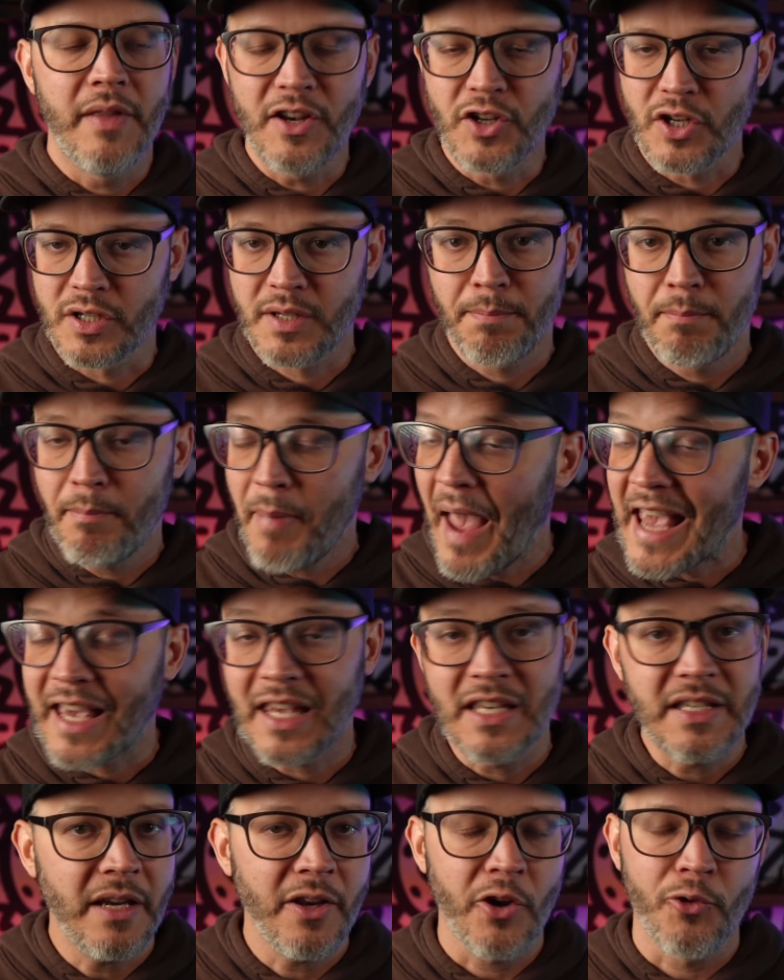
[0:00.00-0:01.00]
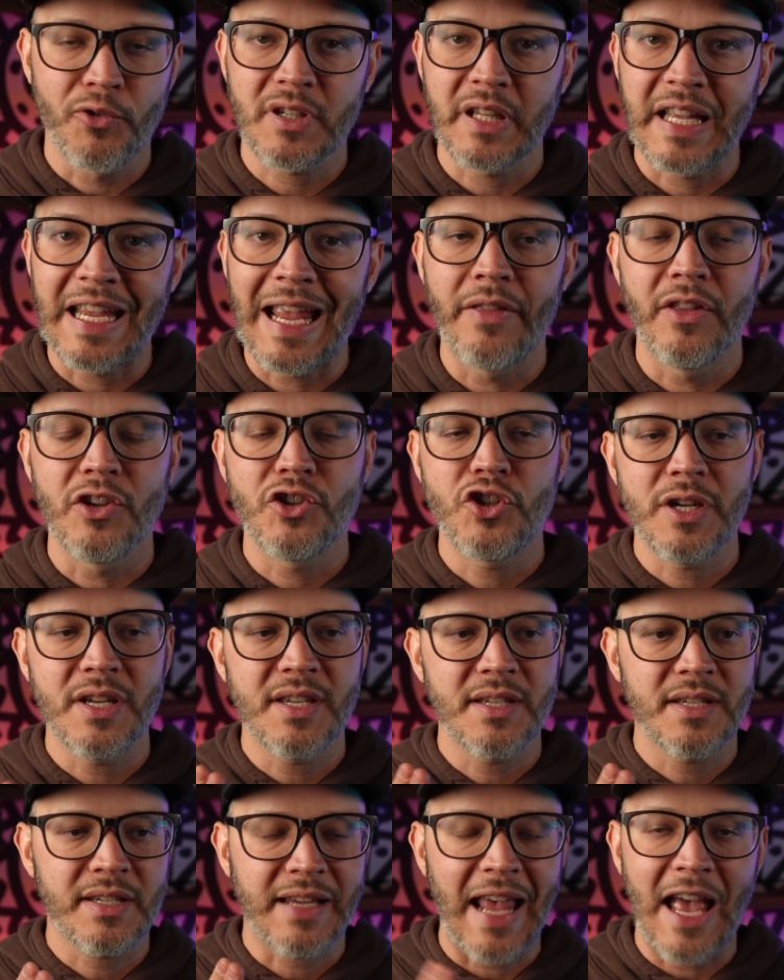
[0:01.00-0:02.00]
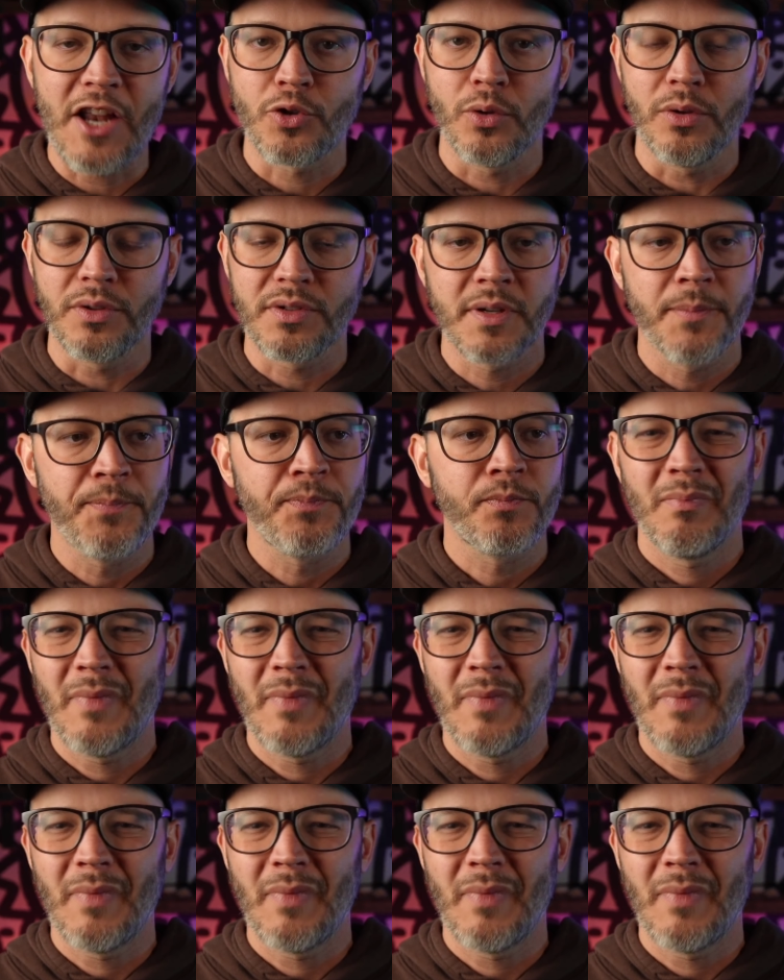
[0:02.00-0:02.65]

they just pay continuously. And then she schedules,